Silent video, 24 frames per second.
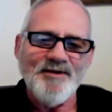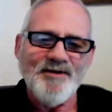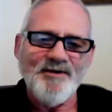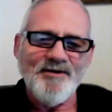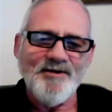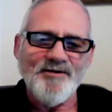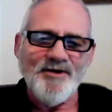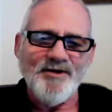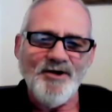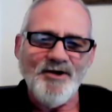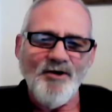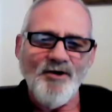
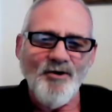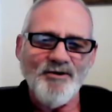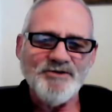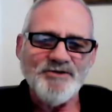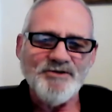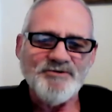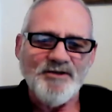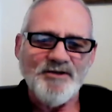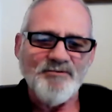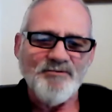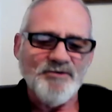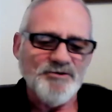they always
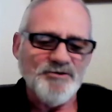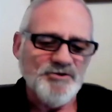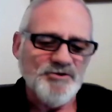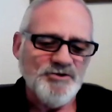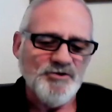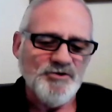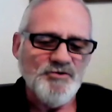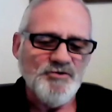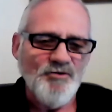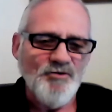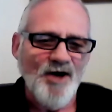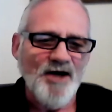say, well, you
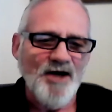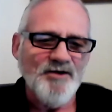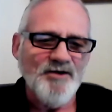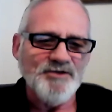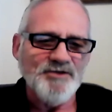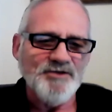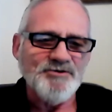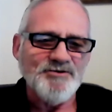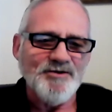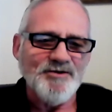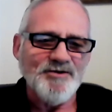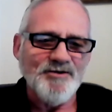should try
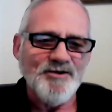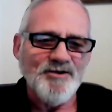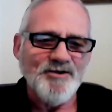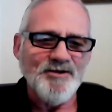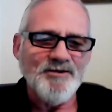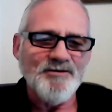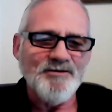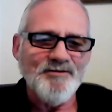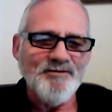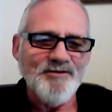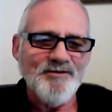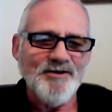this. And
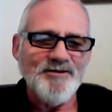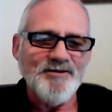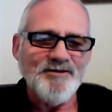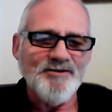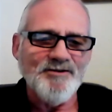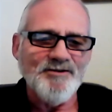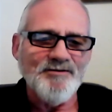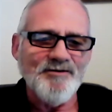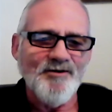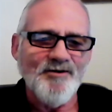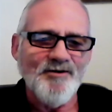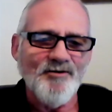they
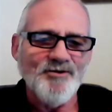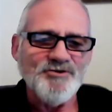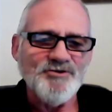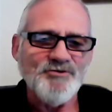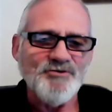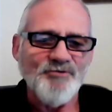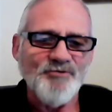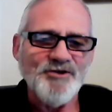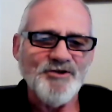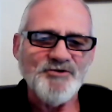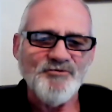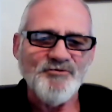always
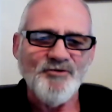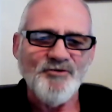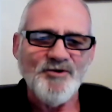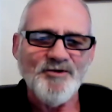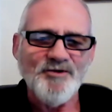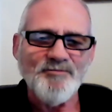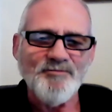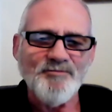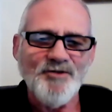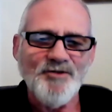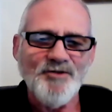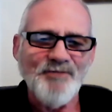reach for
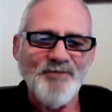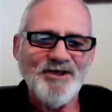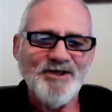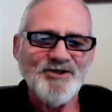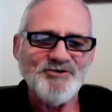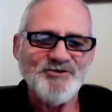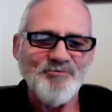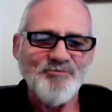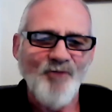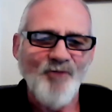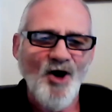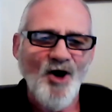the
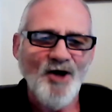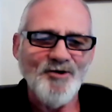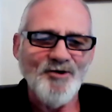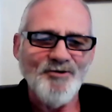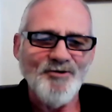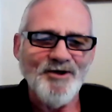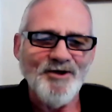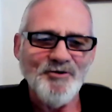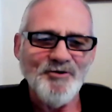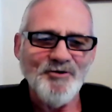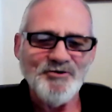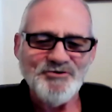biggest bottle.
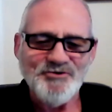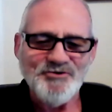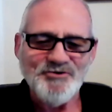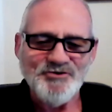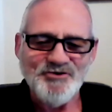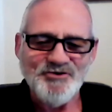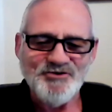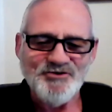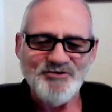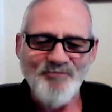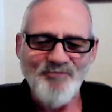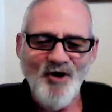I noticed a
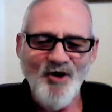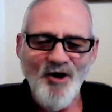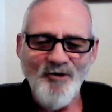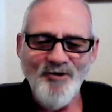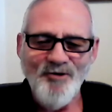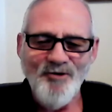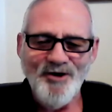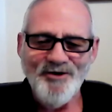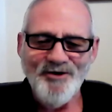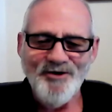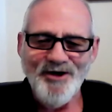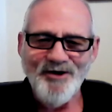small
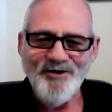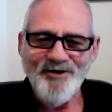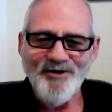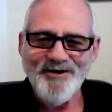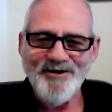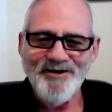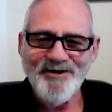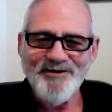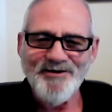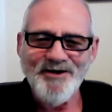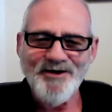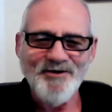one there, and
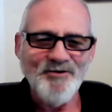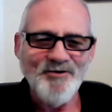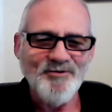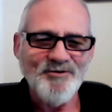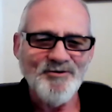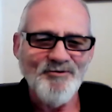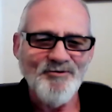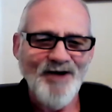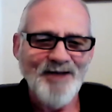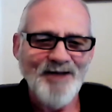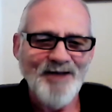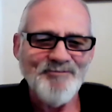they go
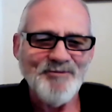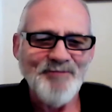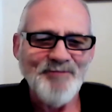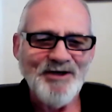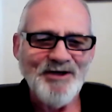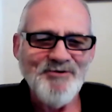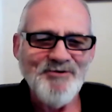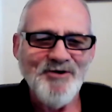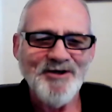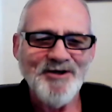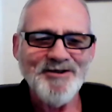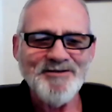grab the
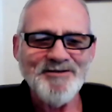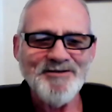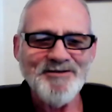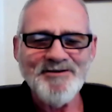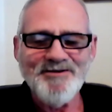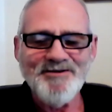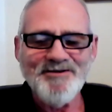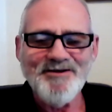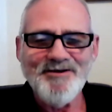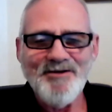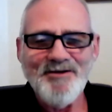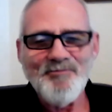big one and
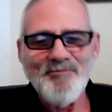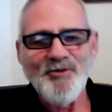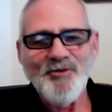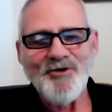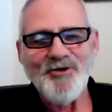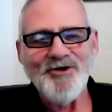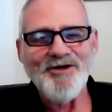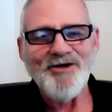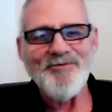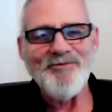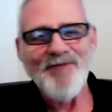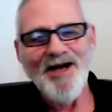put
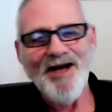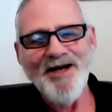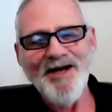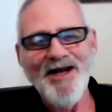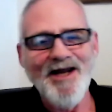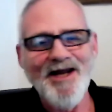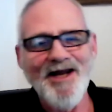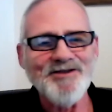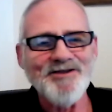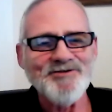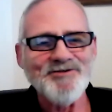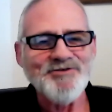it in my
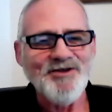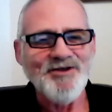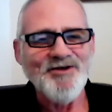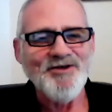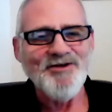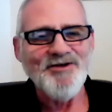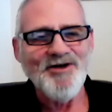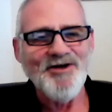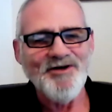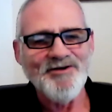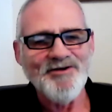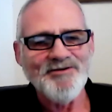hand and say,
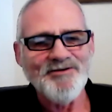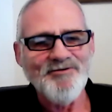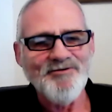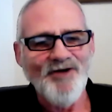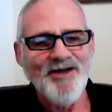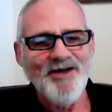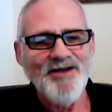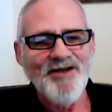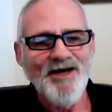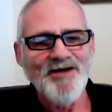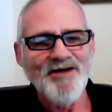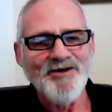there,
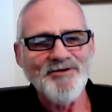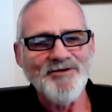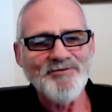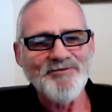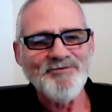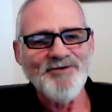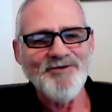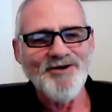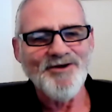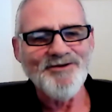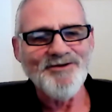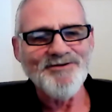try that out.
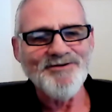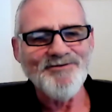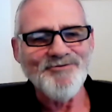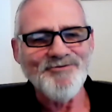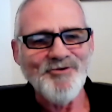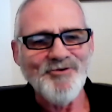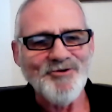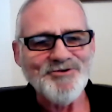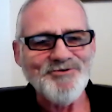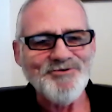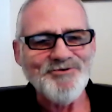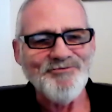Well, of
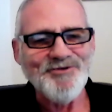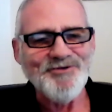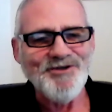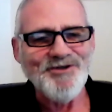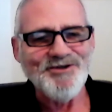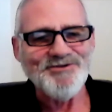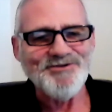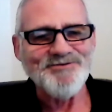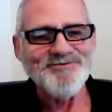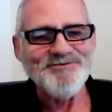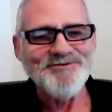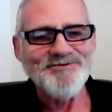course, if it
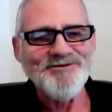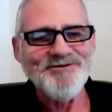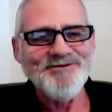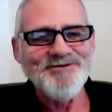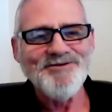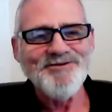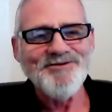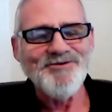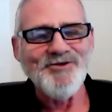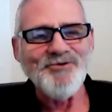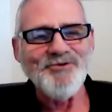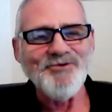doesn't
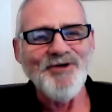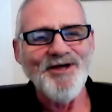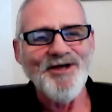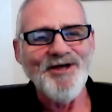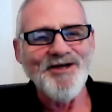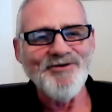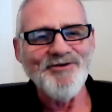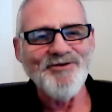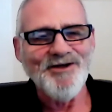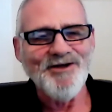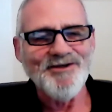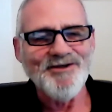do
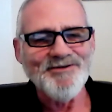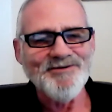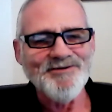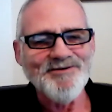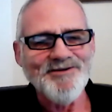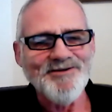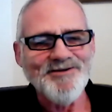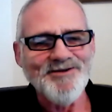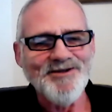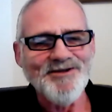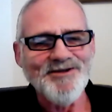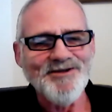anything.
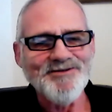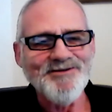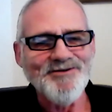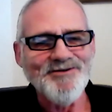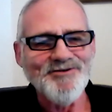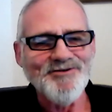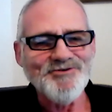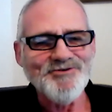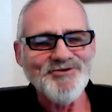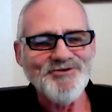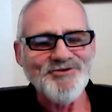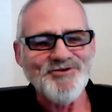
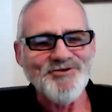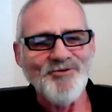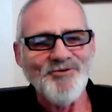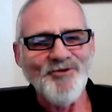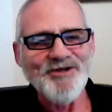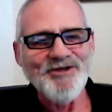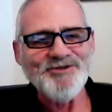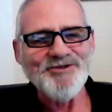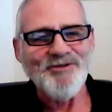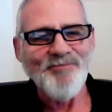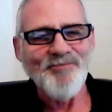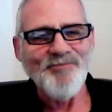It's just a
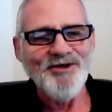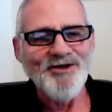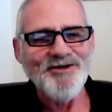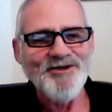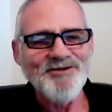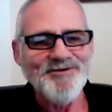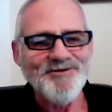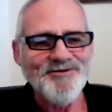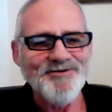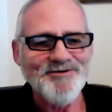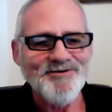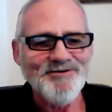waste of money.
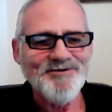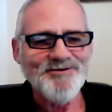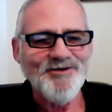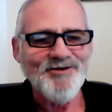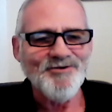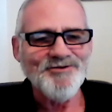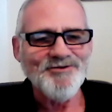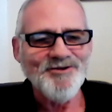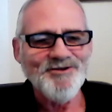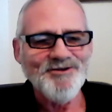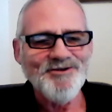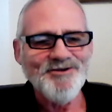
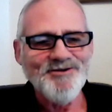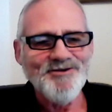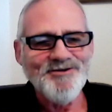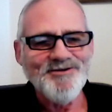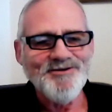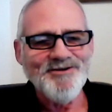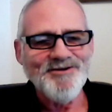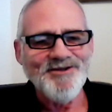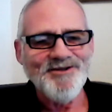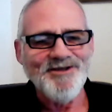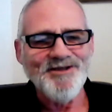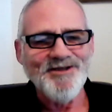
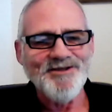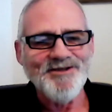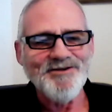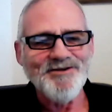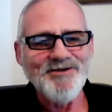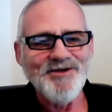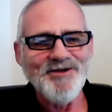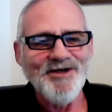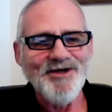And